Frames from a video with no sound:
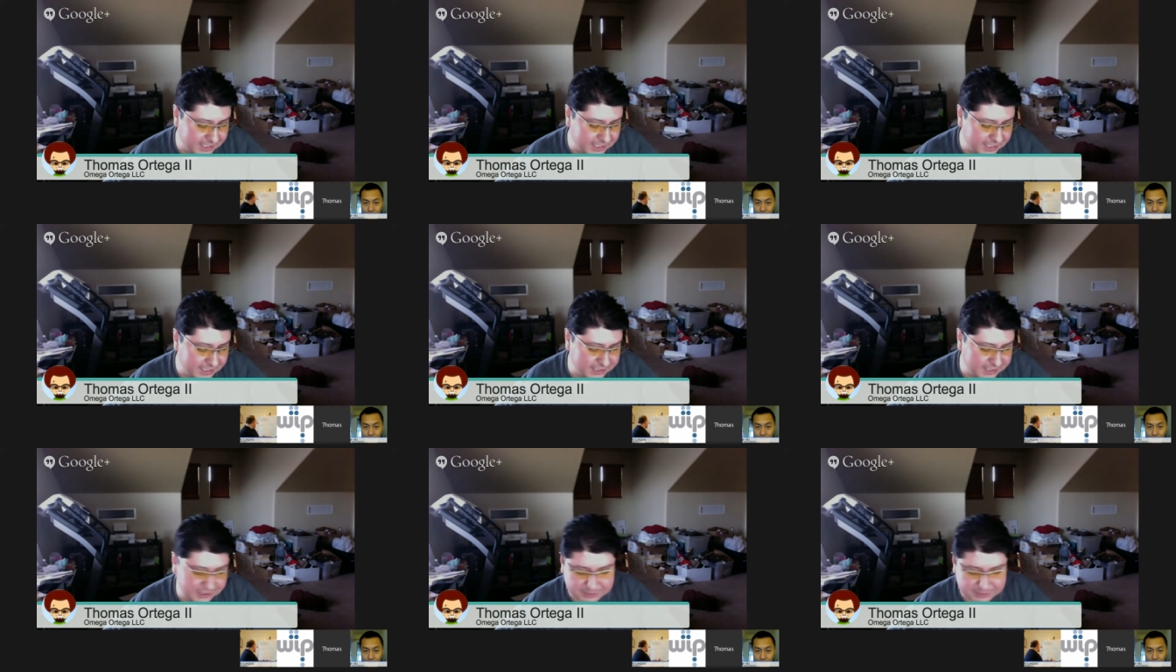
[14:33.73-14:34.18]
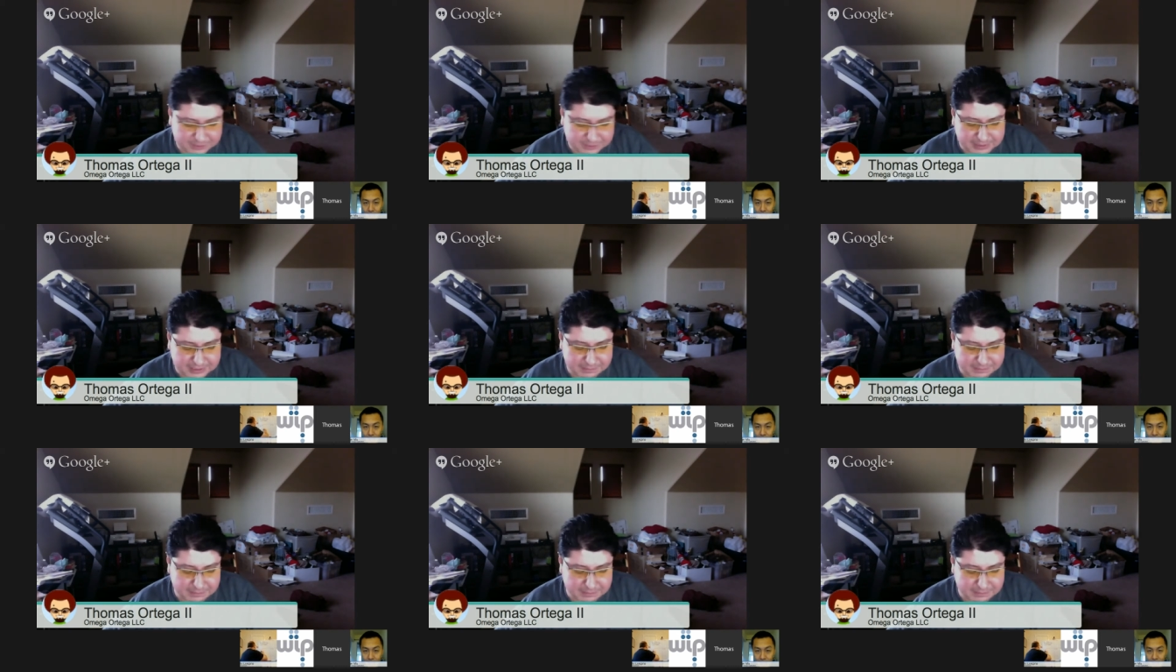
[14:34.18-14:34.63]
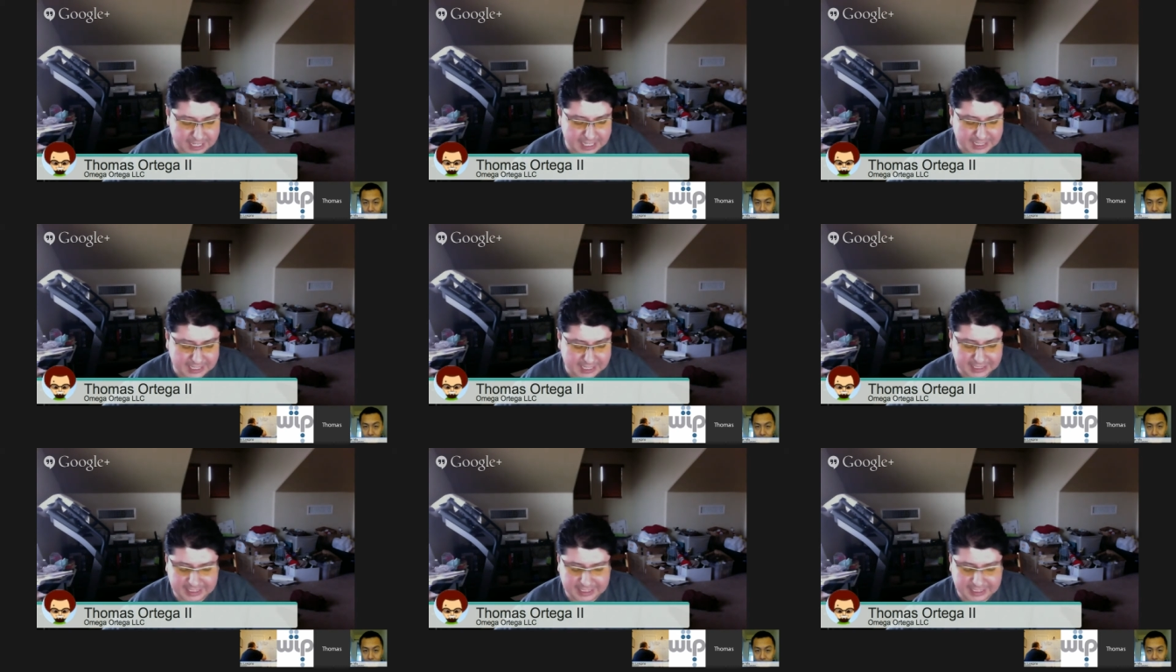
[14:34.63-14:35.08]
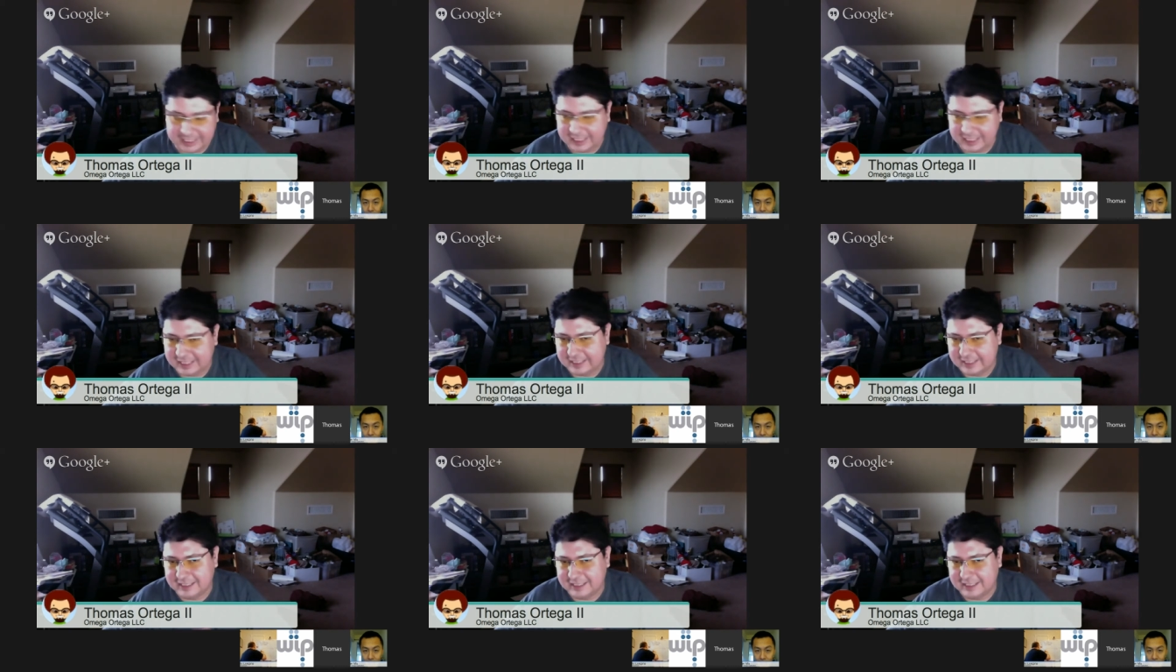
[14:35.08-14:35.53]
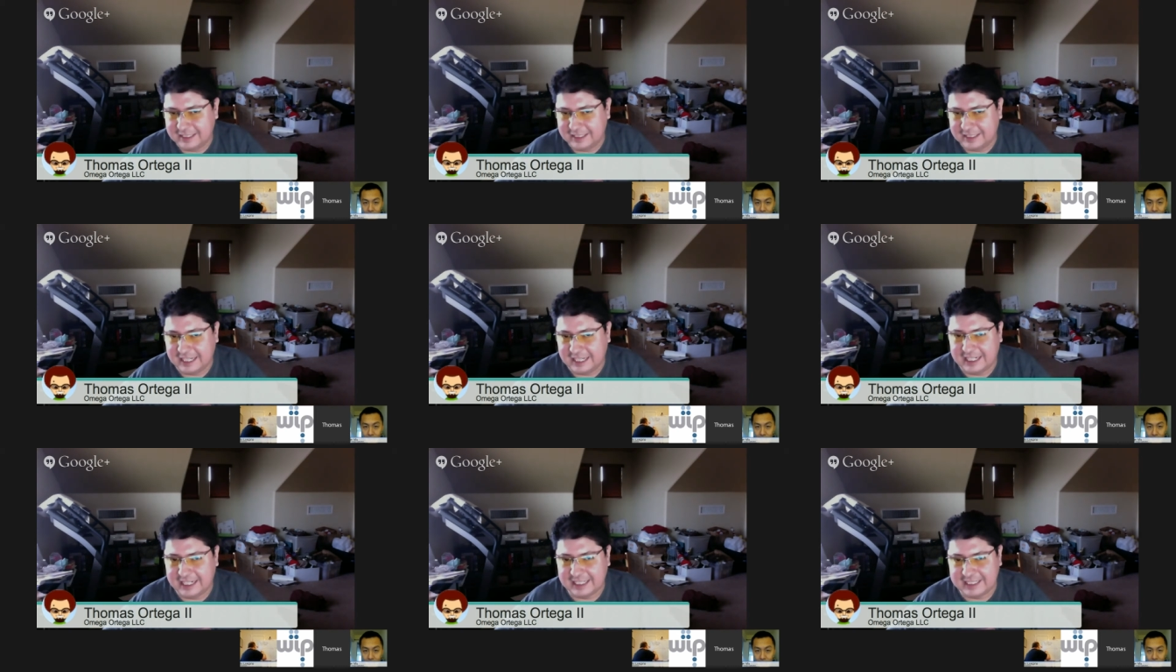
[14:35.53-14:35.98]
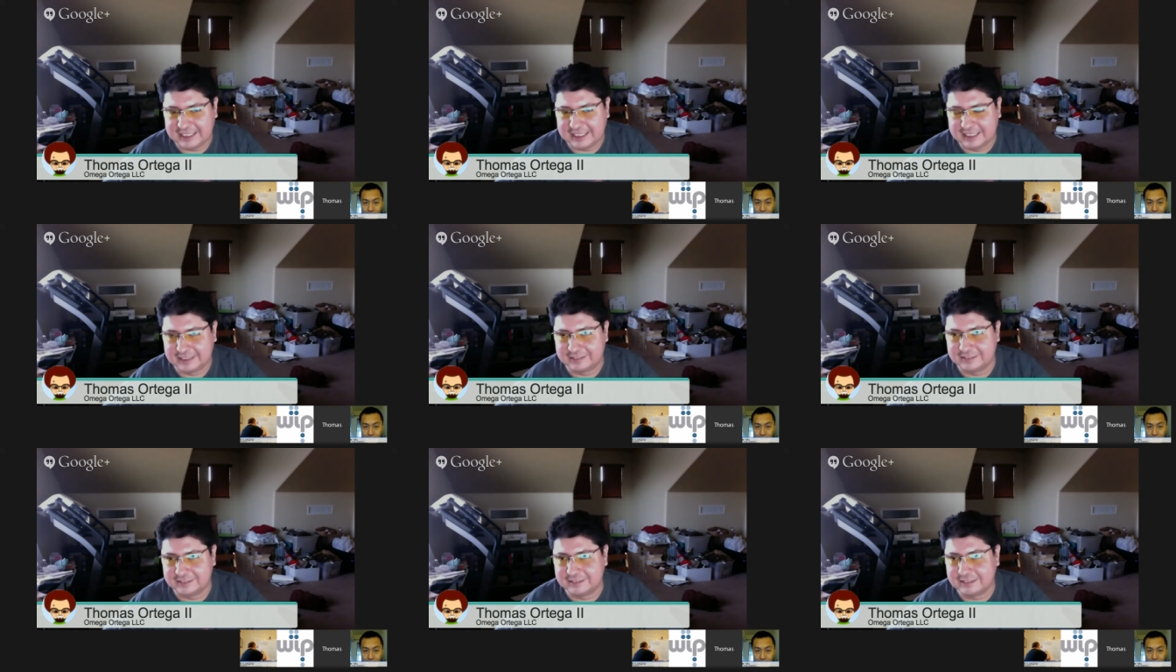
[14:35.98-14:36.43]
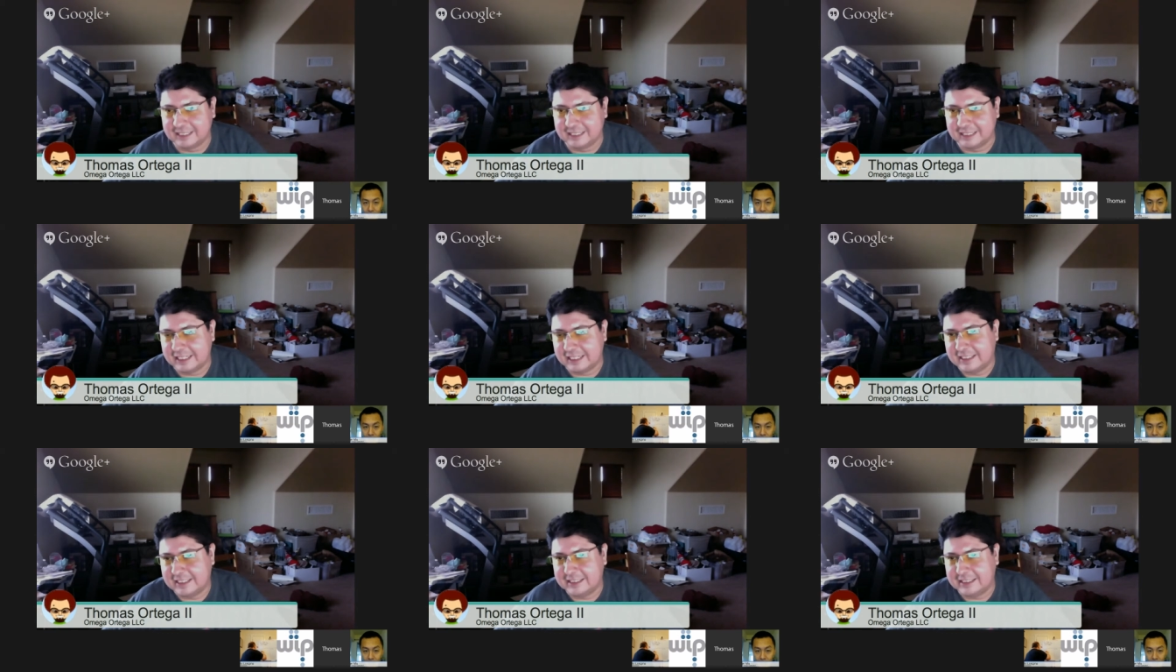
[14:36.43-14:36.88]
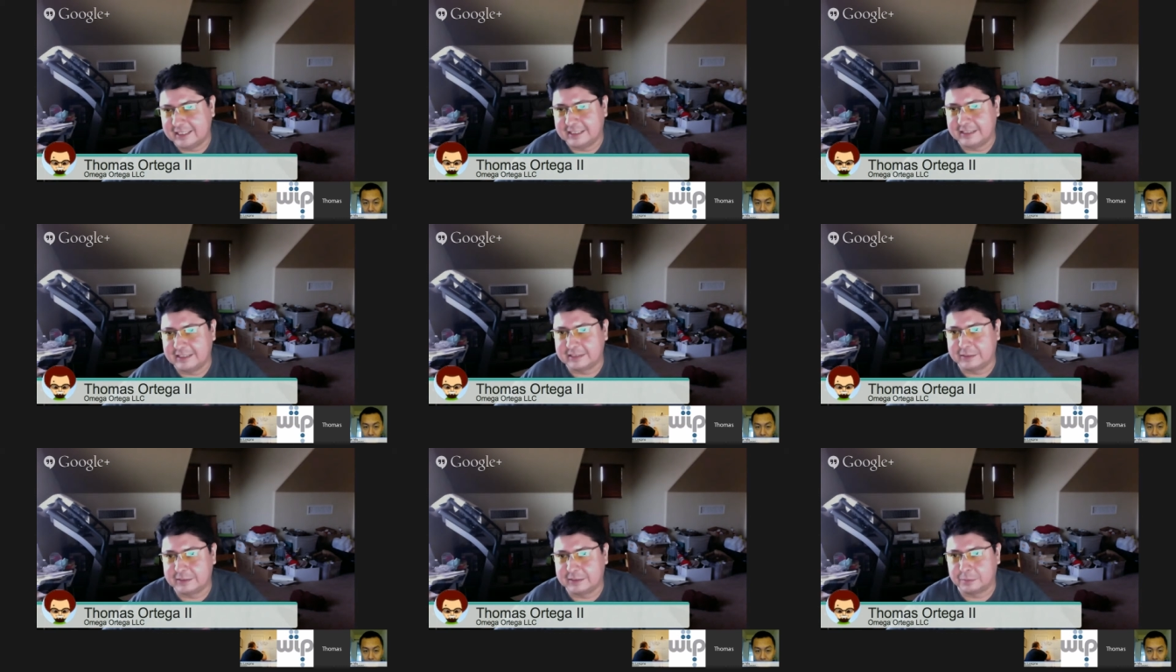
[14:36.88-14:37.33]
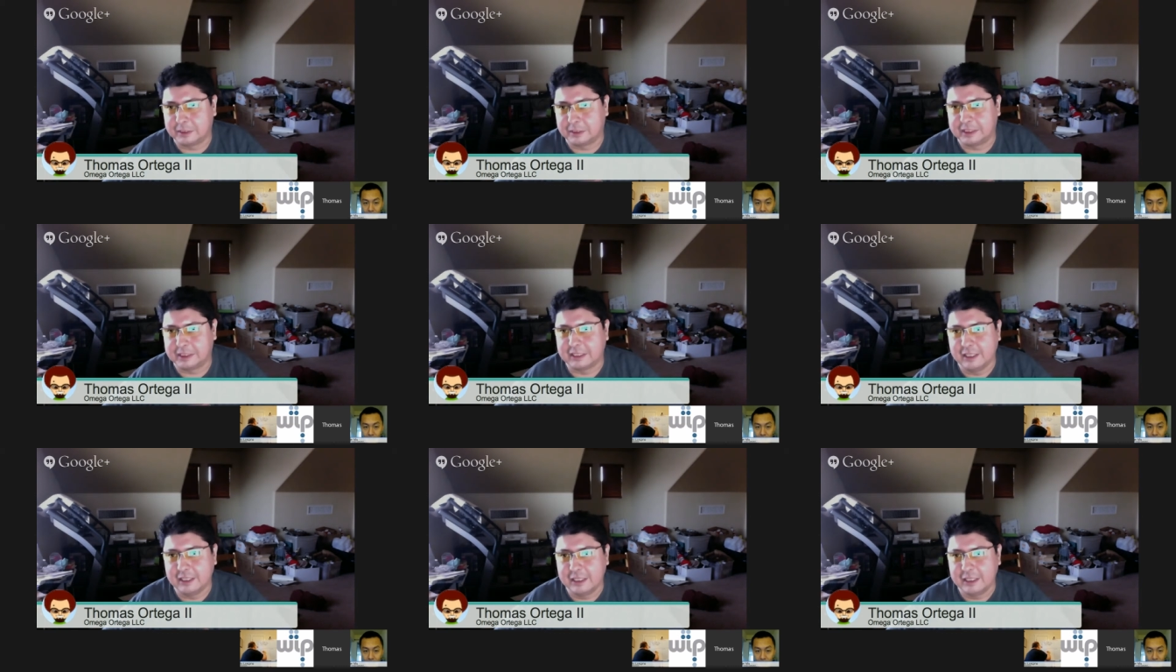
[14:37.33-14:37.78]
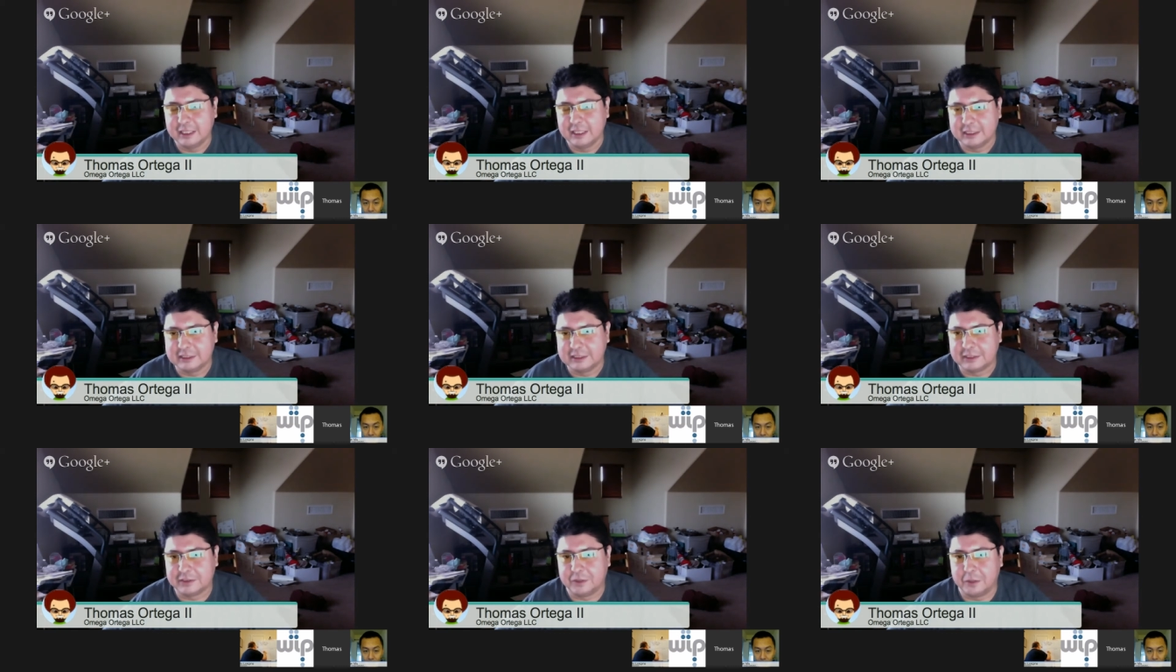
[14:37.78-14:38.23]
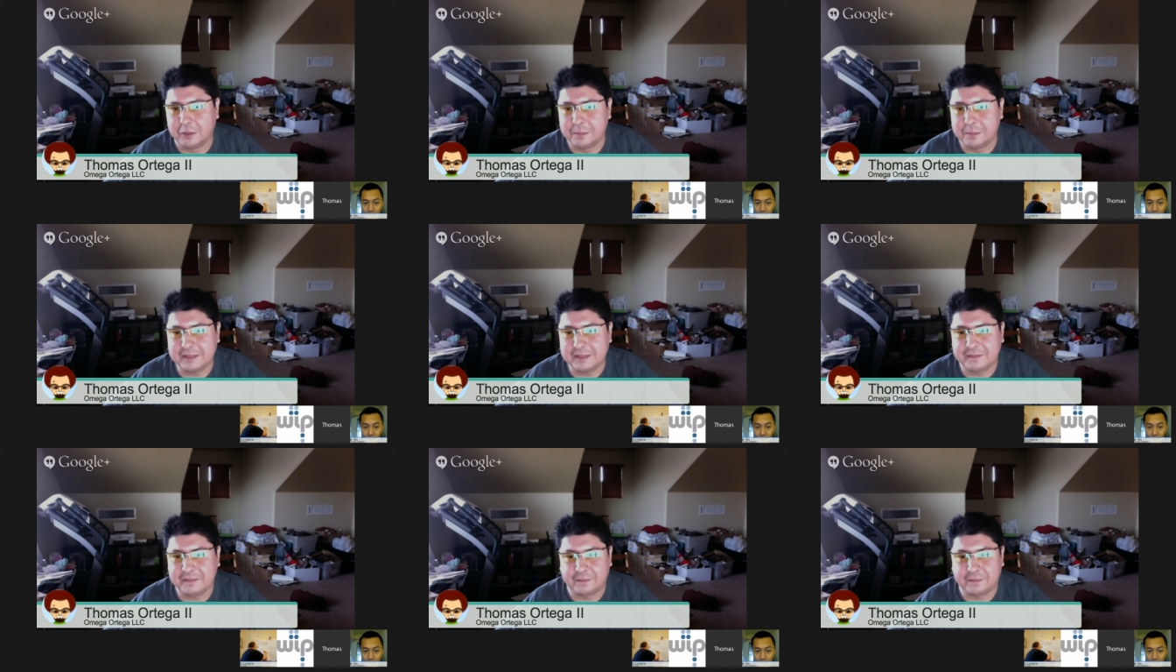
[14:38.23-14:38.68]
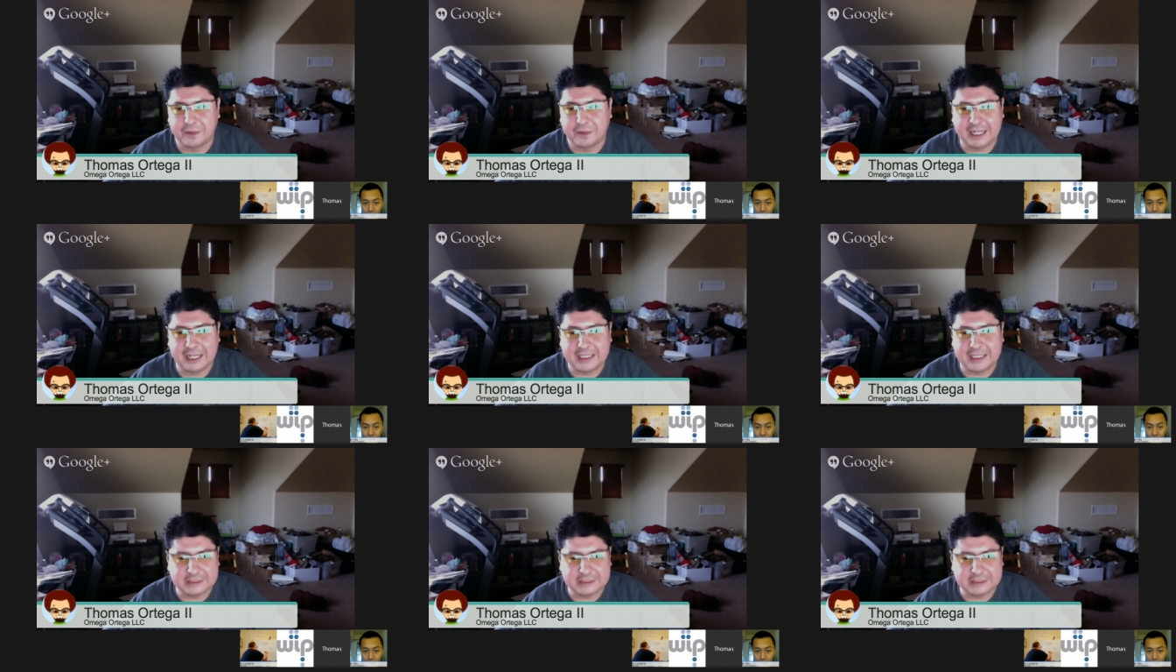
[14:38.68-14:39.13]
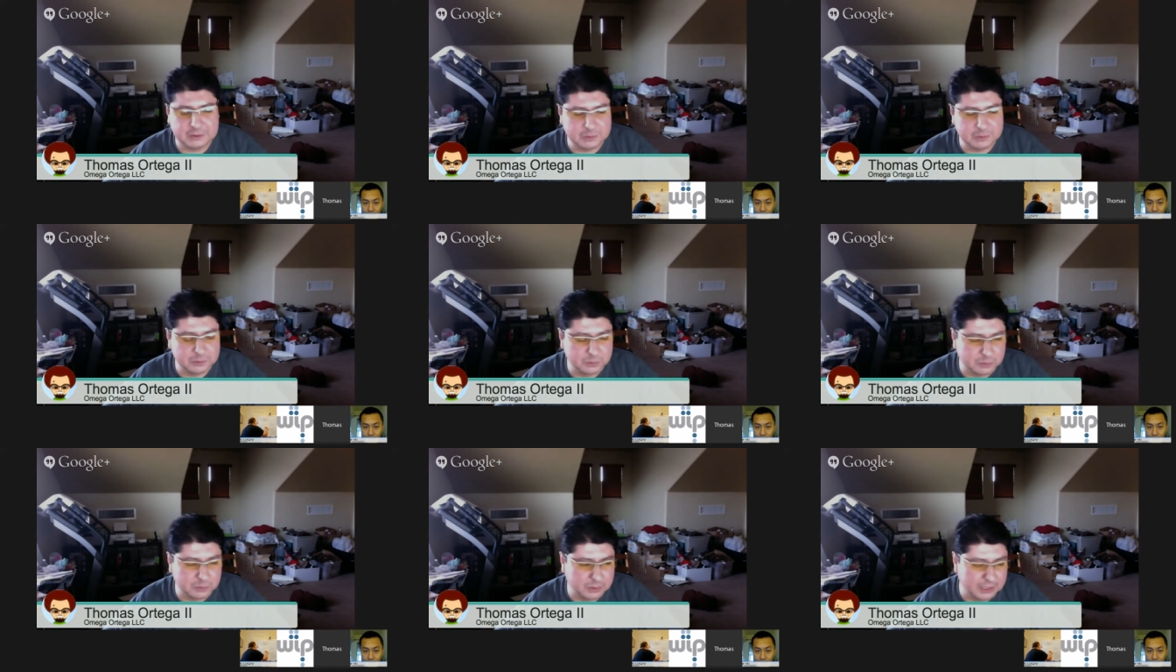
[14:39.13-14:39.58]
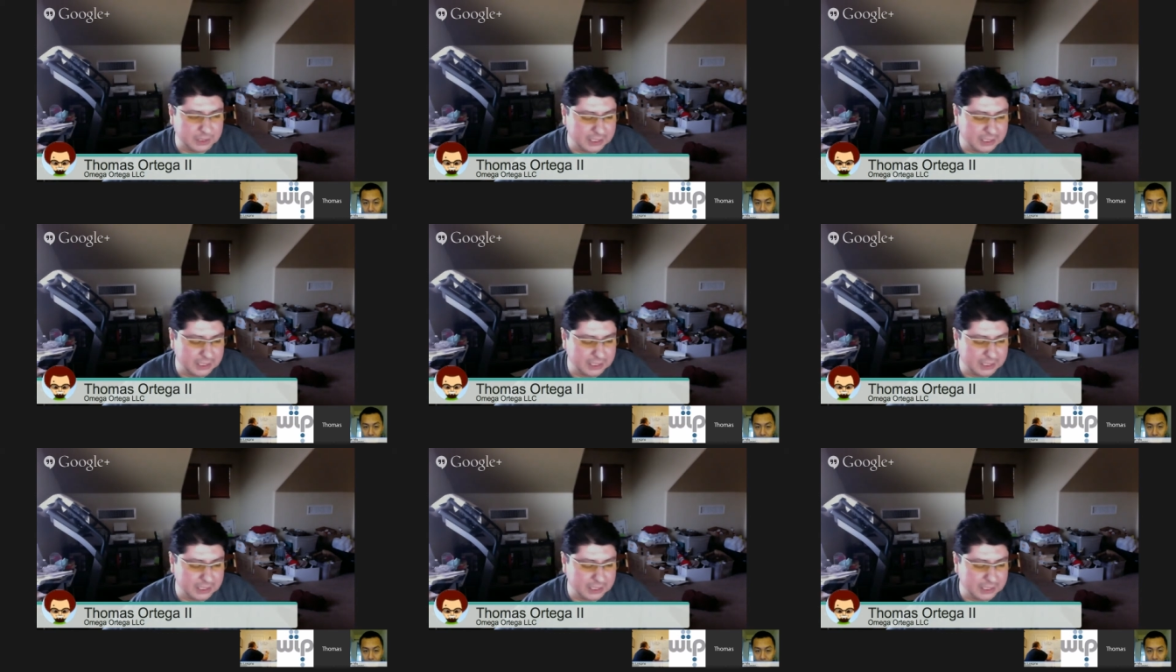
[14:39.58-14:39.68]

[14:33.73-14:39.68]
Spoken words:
usually we come back and that idea tends to work. So don't be afraid to